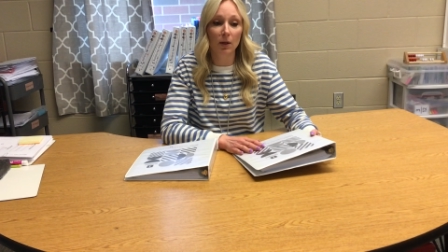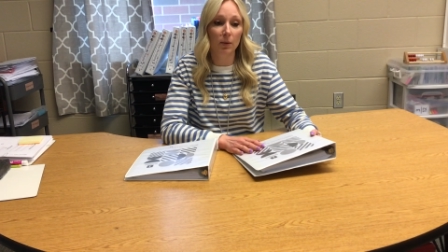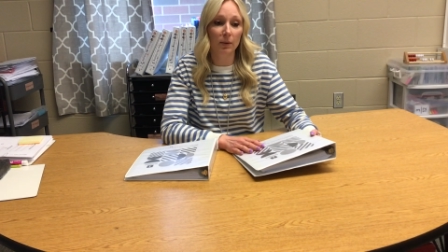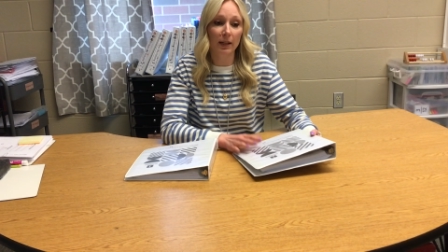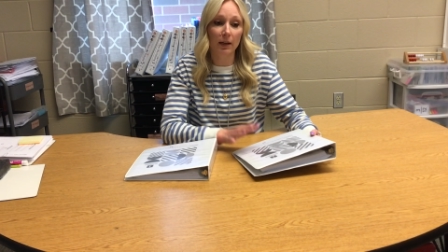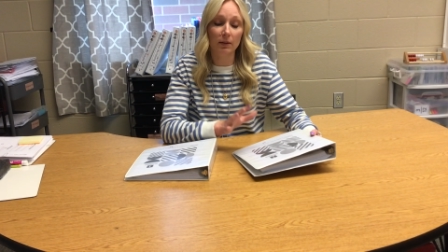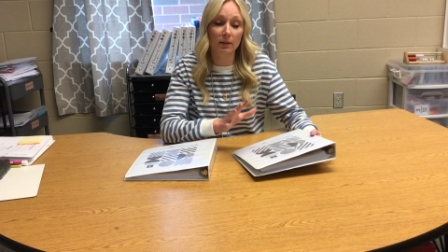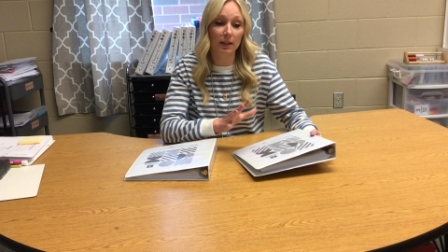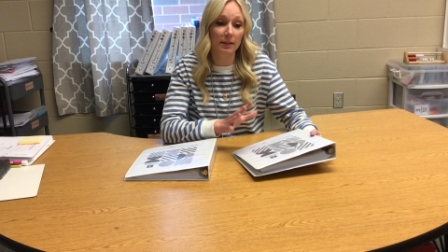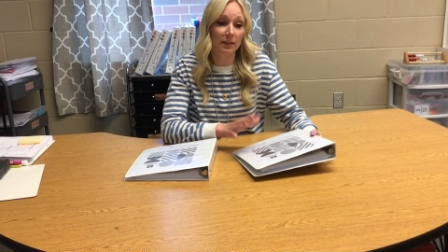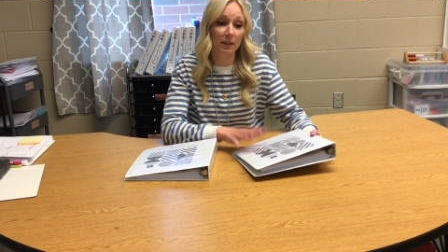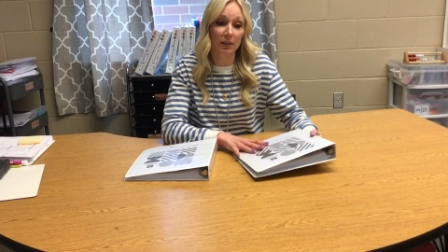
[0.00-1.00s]
without
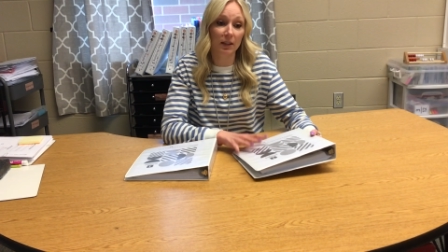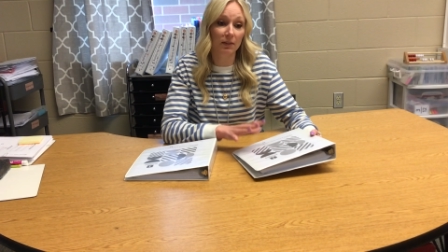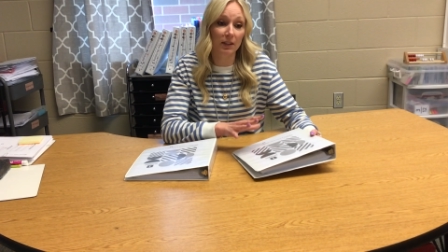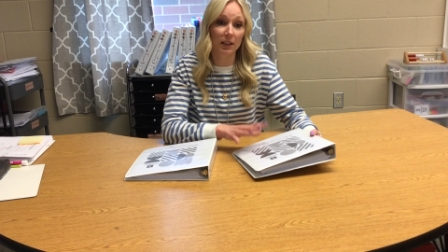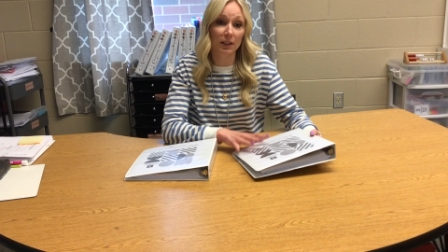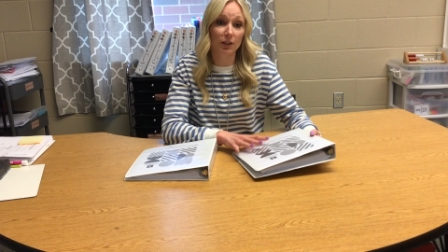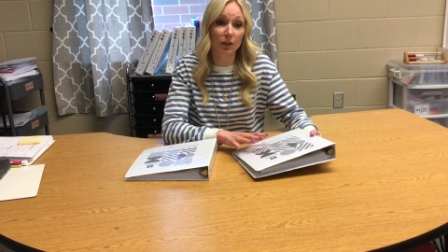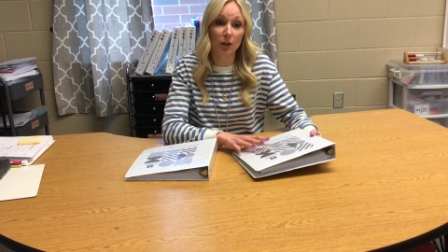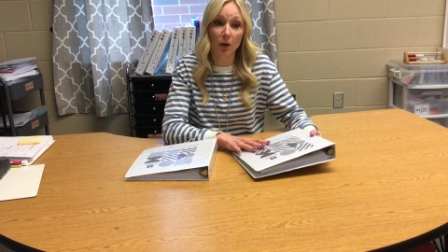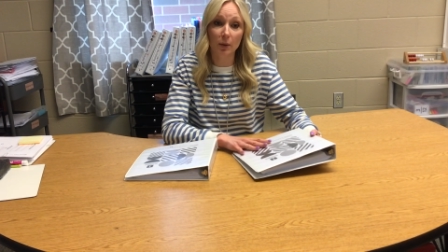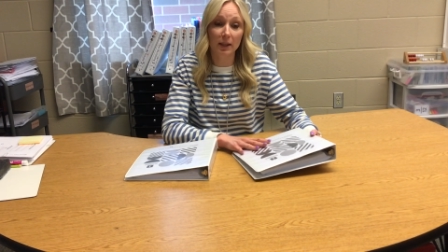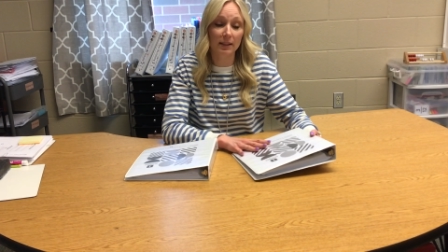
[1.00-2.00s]
necessarily even needing to
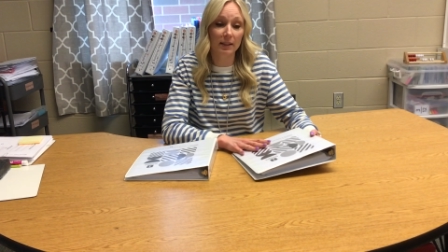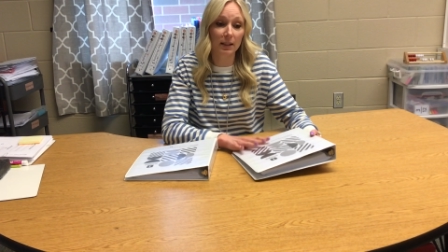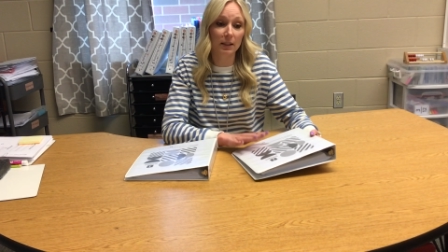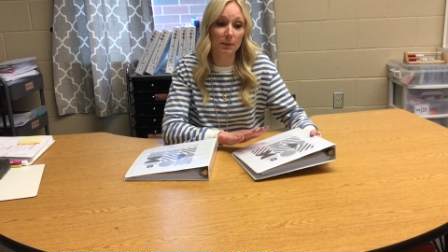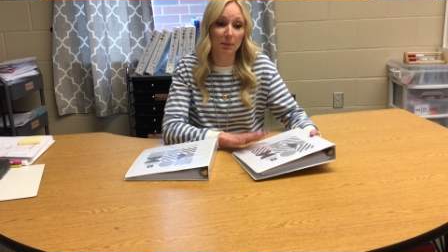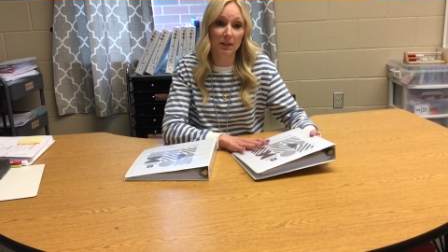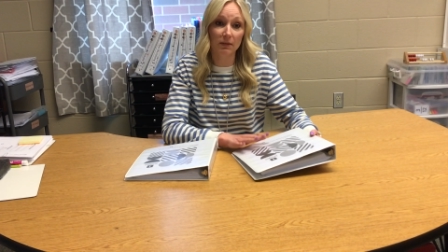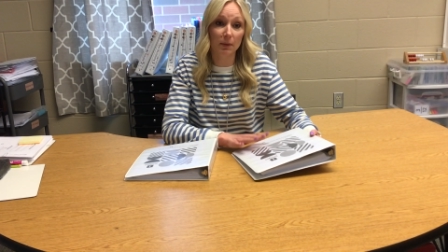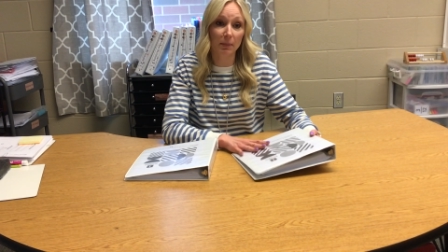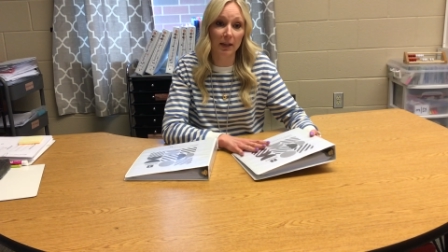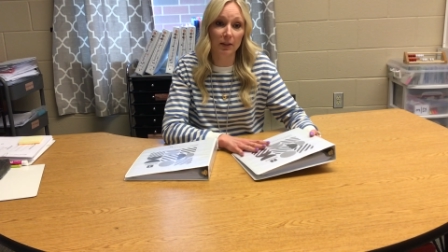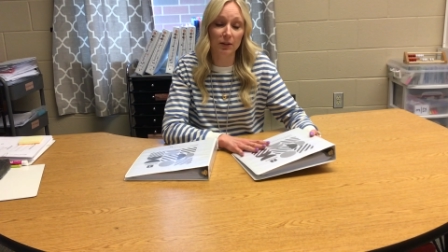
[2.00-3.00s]
go into the specific
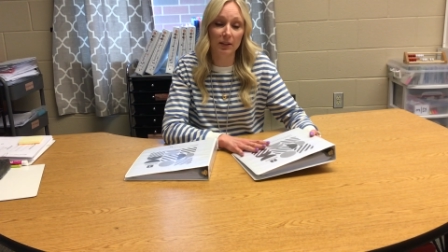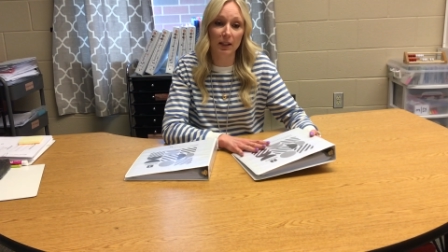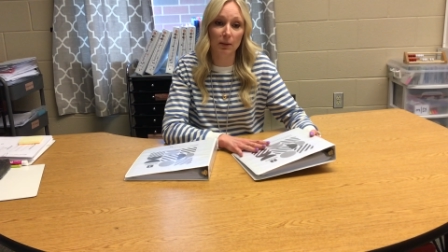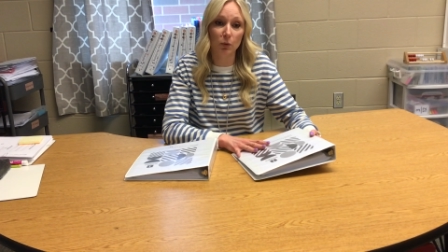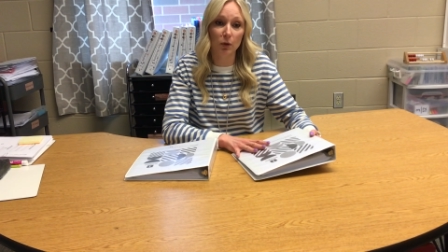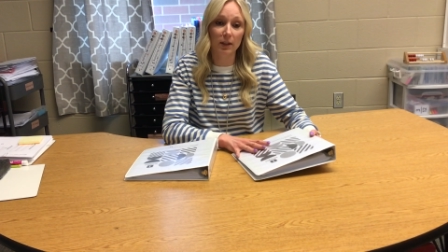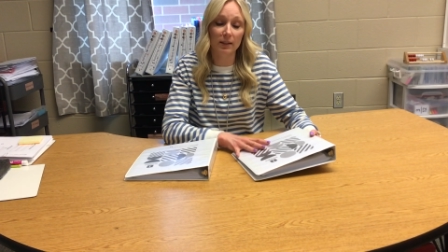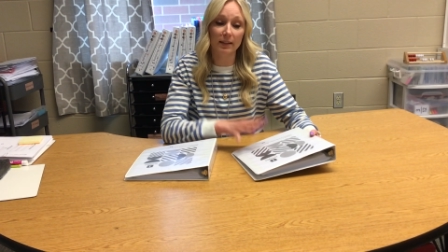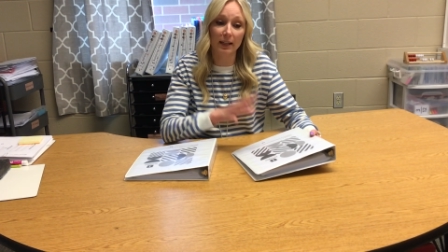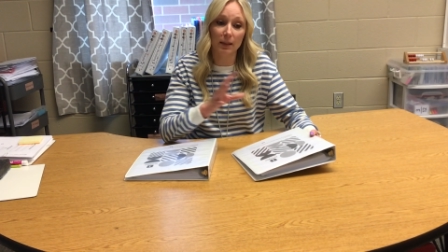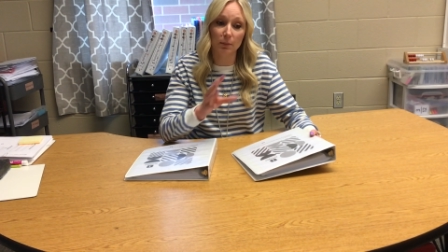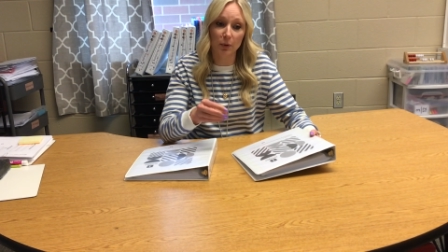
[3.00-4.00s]
binders anymore, because I
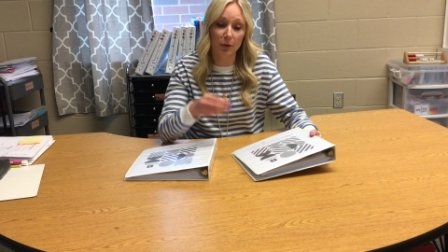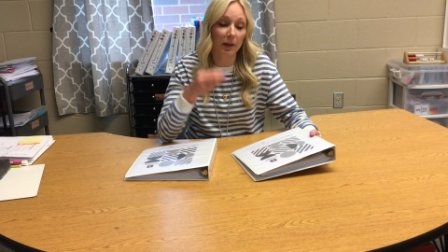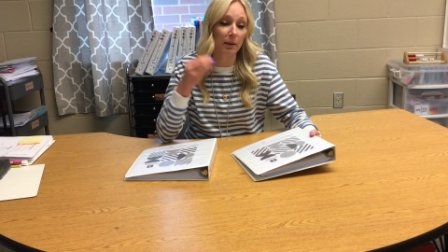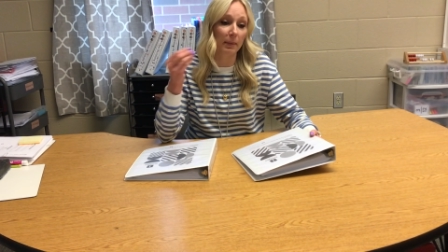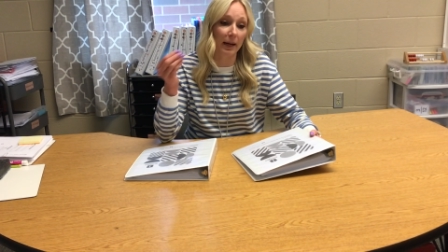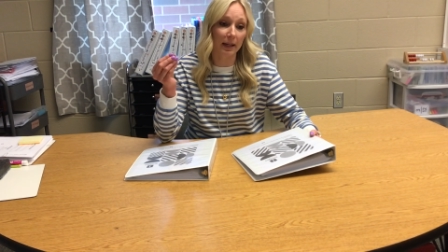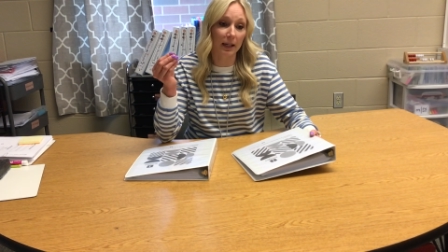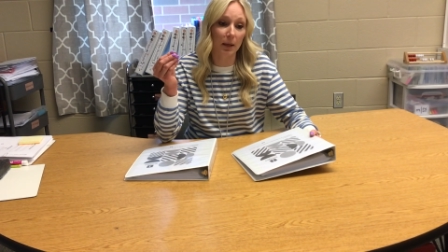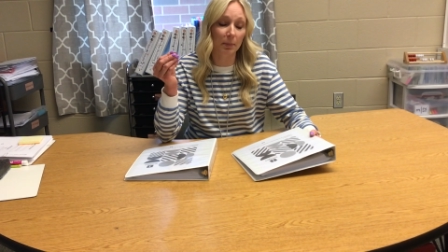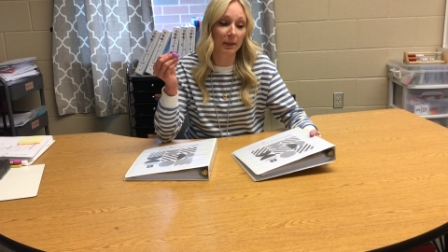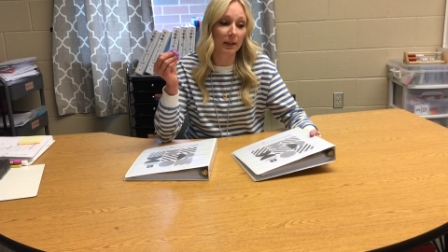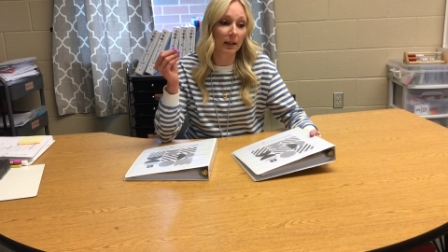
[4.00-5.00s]
can pull them back up